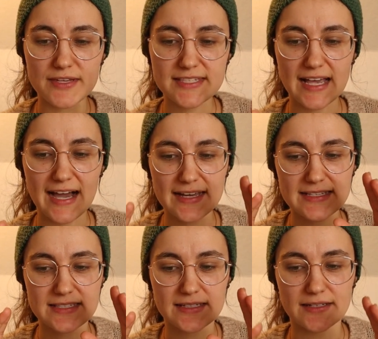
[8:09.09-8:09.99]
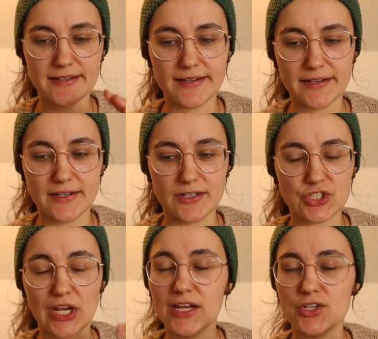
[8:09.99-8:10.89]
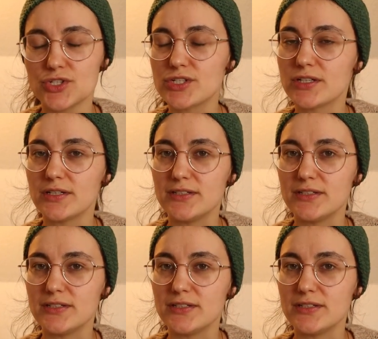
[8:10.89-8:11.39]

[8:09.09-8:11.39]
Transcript: size changed